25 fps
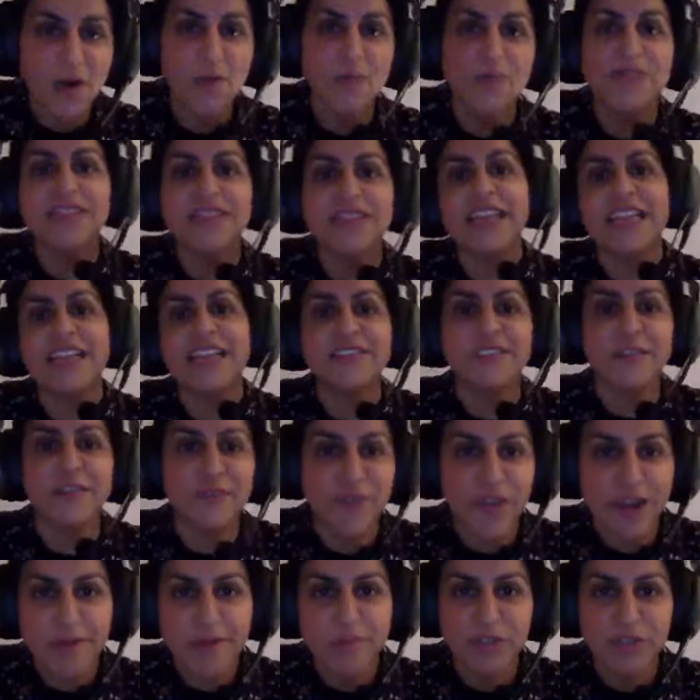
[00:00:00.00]
on with things
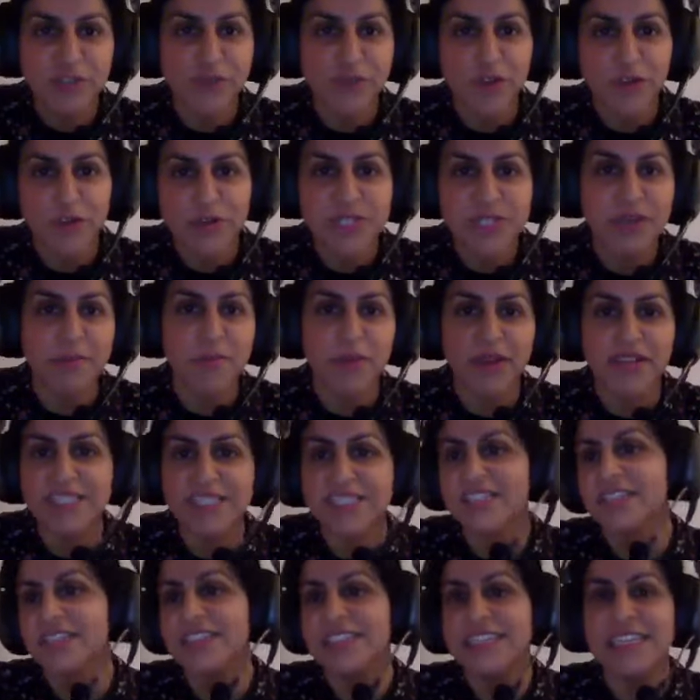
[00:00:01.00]
and very much focused on my
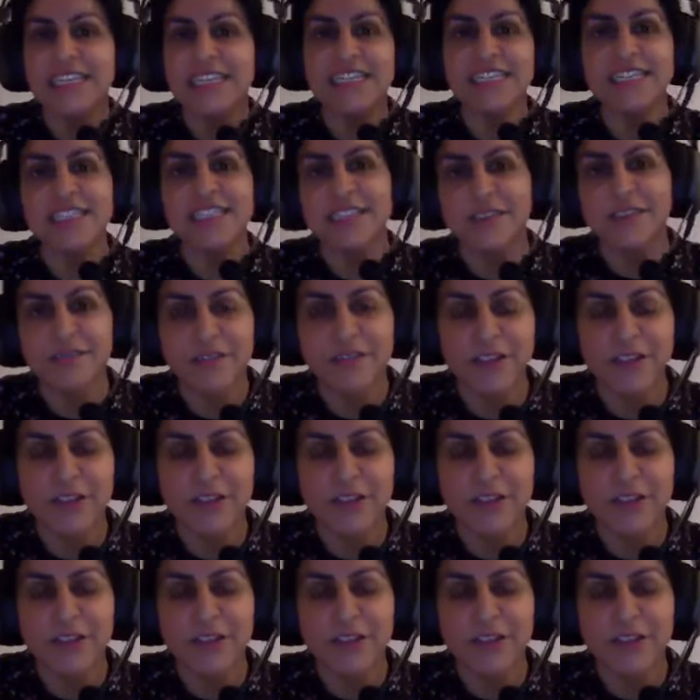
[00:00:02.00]
studies and